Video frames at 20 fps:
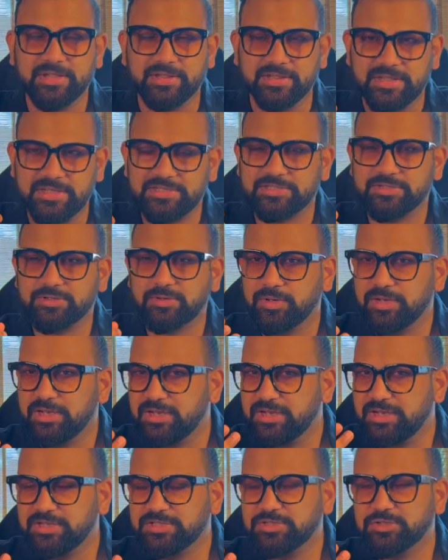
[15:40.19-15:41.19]
This story
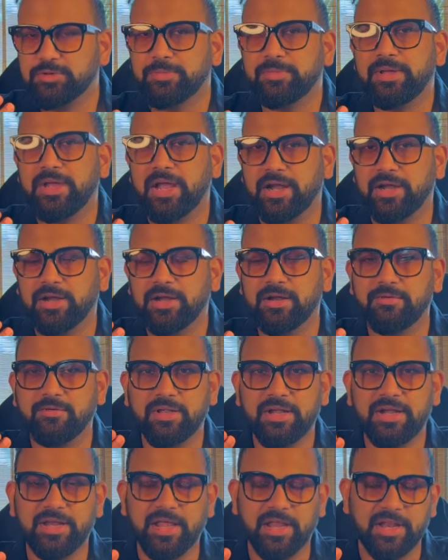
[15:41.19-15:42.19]
needs to be handled
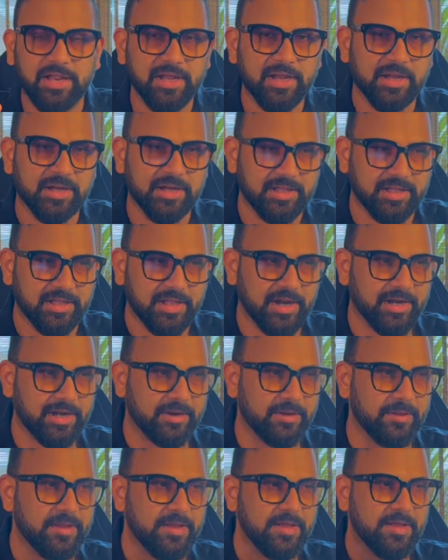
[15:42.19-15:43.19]
very delicately, and
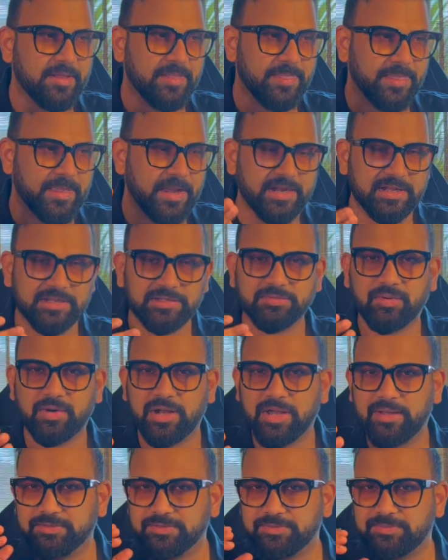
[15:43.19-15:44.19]
that is what
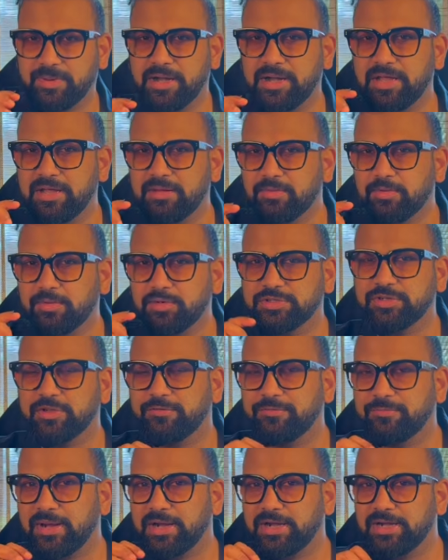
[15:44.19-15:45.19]
I'm spending most of
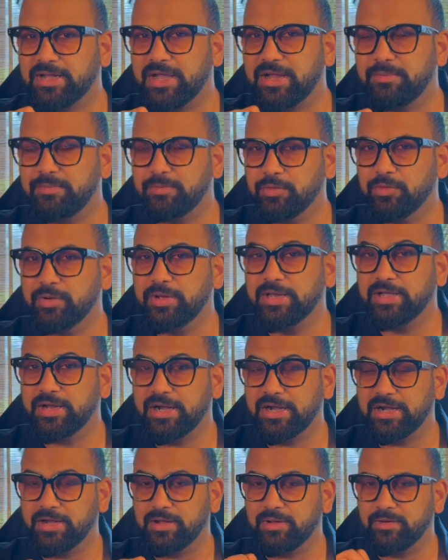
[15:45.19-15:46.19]
my time doing
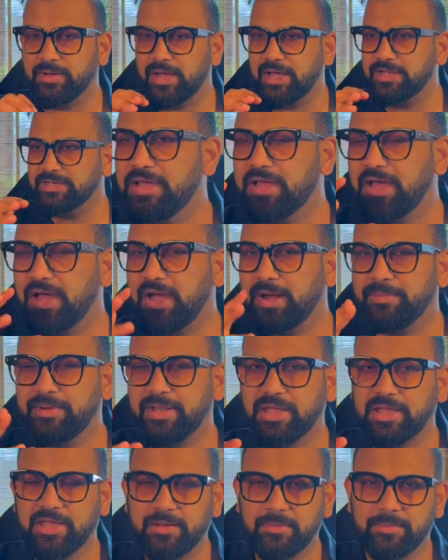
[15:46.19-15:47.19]
right now. As I'm
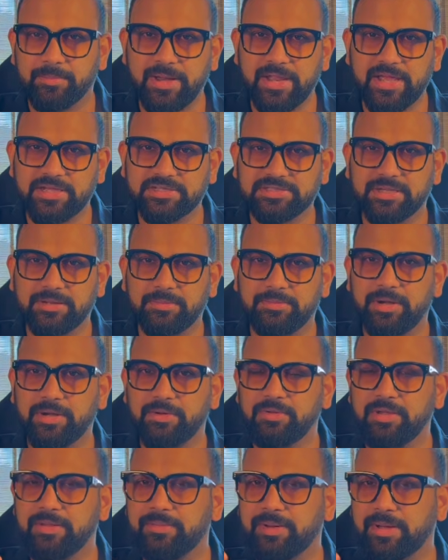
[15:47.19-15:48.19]
taking breaks in
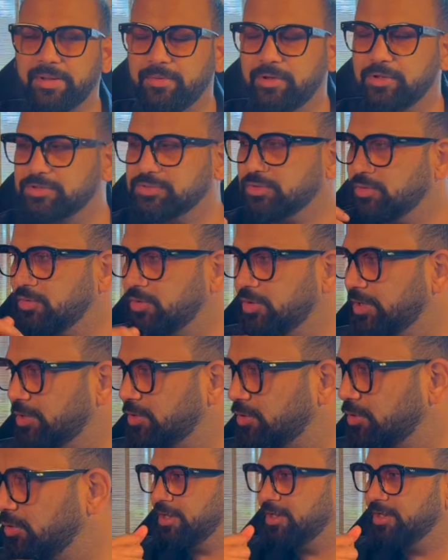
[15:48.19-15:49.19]
between, I'm also going
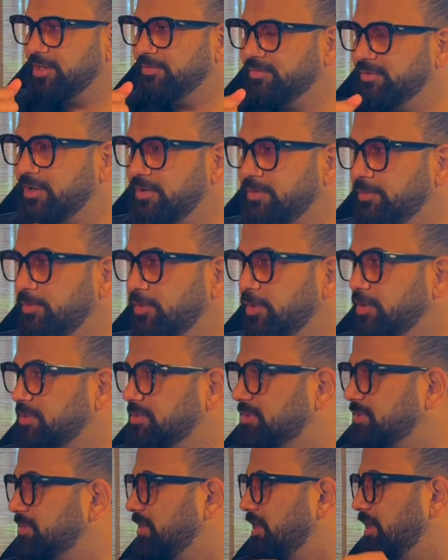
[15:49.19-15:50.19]
through different
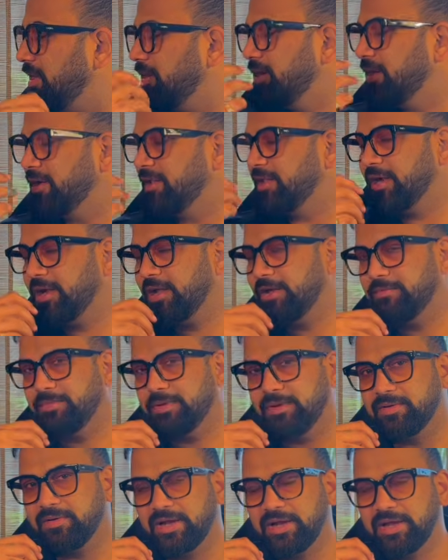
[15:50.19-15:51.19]
books that I've been
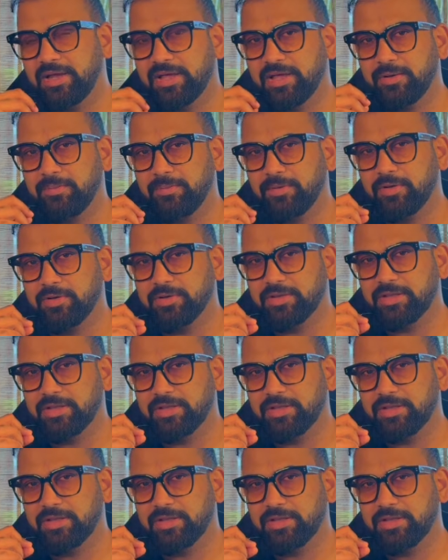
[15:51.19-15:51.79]
reading about